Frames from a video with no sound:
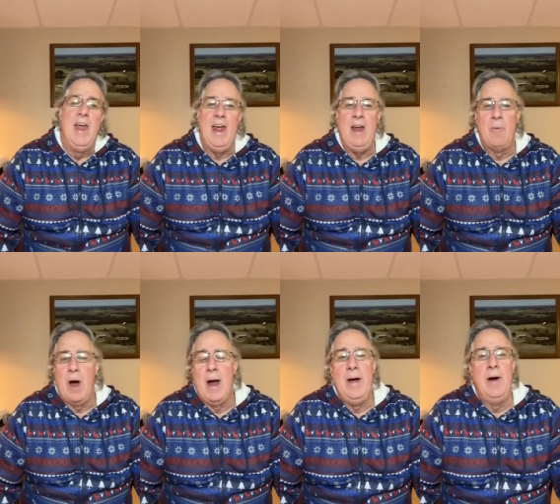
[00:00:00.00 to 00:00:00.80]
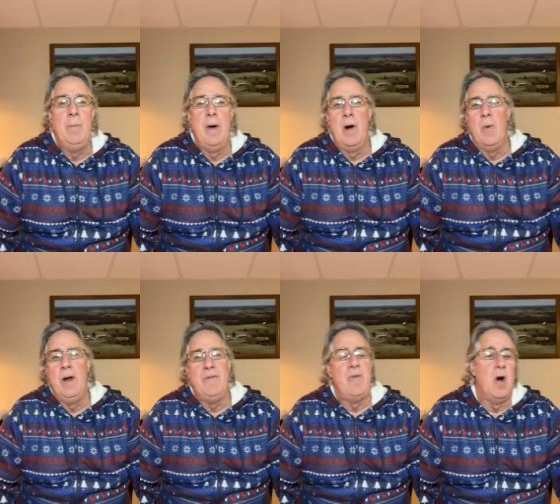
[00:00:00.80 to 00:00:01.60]
Hey, Rod here The Better
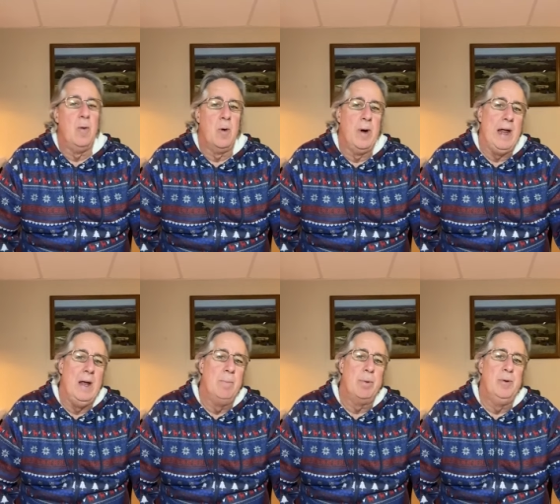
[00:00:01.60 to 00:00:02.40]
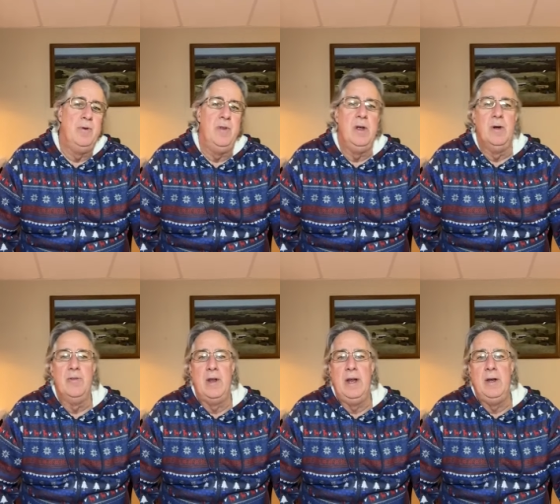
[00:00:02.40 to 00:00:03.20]
Way to Farm, where we improve
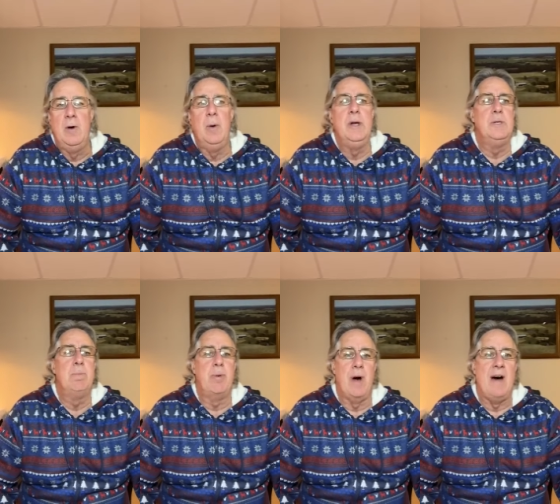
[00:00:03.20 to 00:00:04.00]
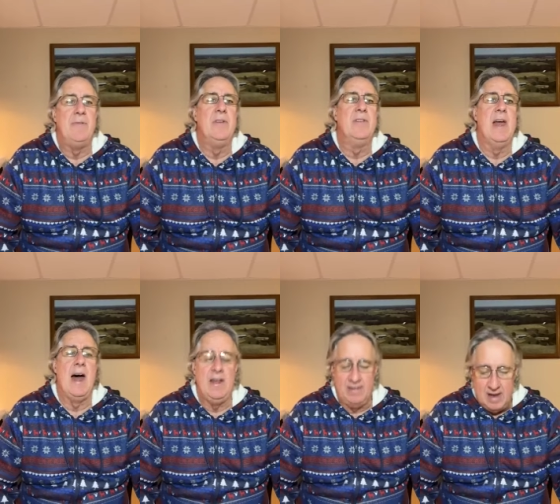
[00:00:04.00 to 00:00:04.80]
yields and increase profits,
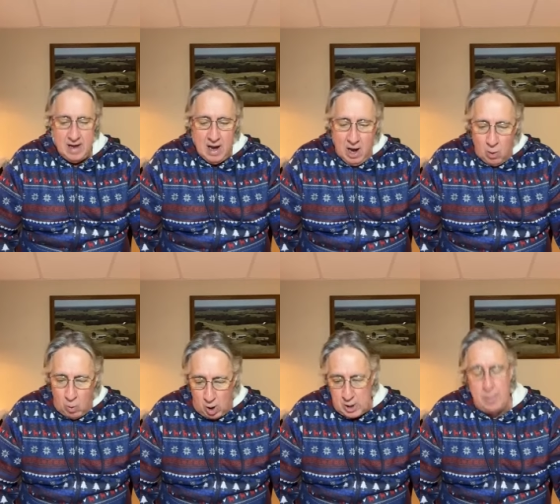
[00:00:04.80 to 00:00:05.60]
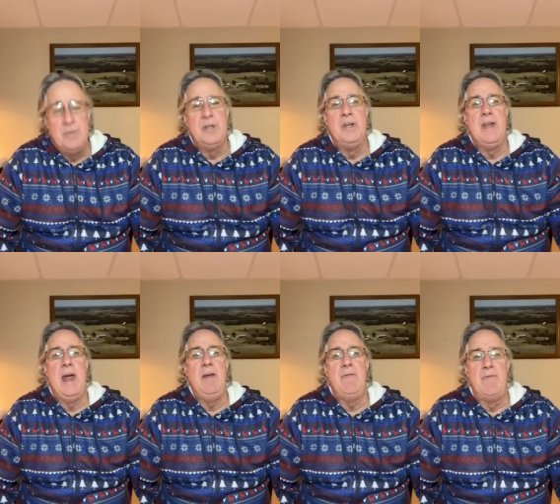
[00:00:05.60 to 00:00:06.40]
guys. Welcome to
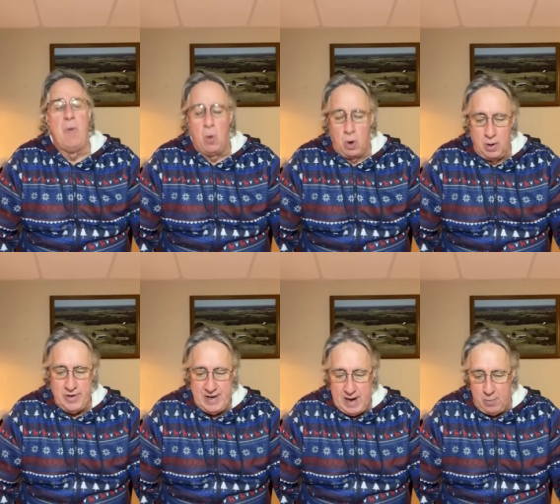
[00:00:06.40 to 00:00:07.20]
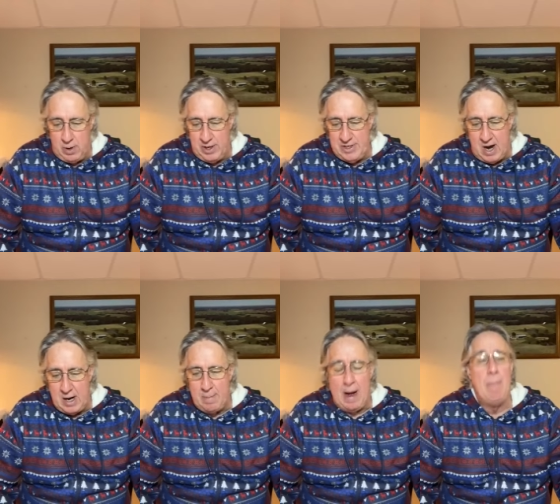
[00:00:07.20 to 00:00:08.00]
day four. Today we're going to
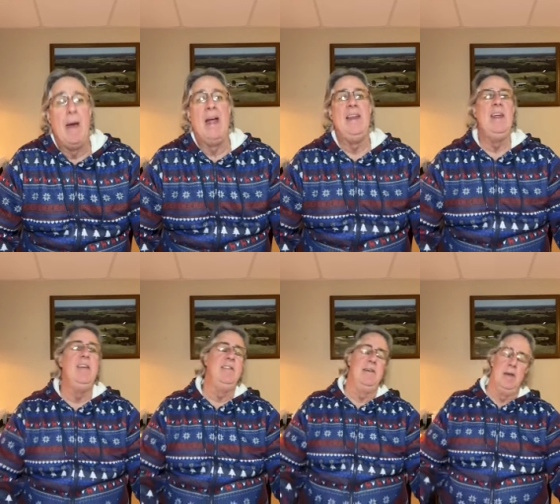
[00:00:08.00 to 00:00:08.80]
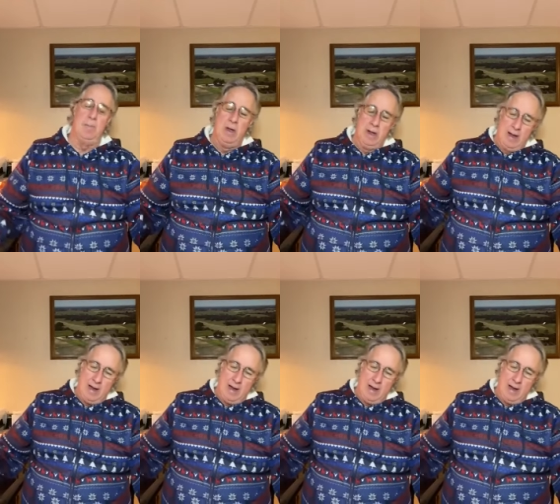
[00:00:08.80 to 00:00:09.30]
talk about magnesium